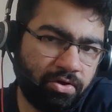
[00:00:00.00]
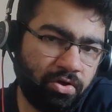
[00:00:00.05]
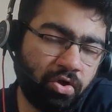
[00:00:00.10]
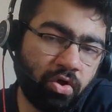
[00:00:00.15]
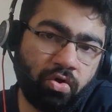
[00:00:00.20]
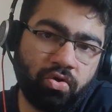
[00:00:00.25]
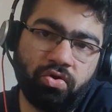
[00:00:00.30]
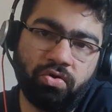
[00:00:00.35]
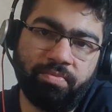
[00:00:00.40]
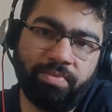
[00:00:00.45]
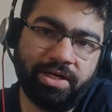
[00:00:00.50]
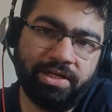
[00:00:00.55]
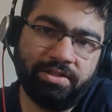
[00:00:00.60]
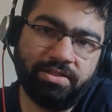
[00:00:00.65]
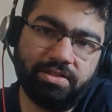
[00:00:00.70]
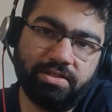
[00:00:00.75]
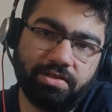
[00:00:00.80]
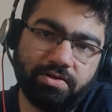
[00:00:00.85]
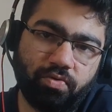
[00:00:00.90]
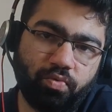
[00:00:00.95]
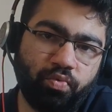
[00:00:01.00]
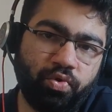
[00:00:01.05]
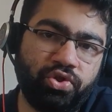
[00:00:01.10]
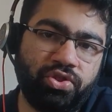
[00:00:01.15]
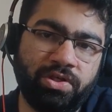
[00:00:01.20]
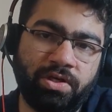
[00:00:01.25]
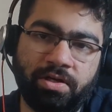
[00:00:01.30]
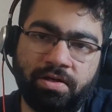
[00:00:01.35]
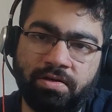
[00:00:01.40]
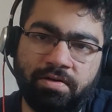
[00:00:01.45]
documents
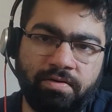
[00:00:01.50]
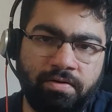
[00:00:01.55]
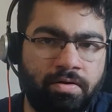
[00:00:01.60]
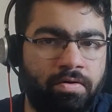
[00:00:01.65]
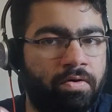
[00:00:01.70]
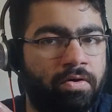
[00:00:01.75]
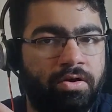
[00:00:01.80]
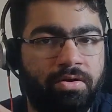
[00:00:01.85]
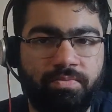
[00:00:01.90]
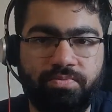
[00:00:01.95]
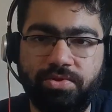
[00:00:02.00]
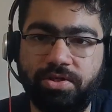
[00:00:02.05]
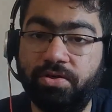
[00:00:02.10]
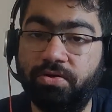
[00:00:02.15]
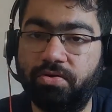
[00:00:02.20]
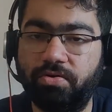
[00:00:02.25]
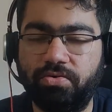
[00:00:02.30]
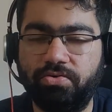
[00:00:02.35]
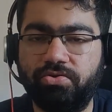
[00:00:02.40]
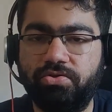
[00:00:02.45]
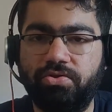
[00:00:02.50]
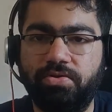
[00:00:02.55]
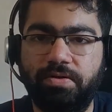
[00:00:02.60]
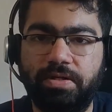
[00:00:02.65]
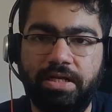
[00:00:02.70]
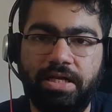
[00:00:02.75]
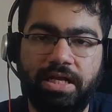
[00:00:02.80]
which are columns and rows.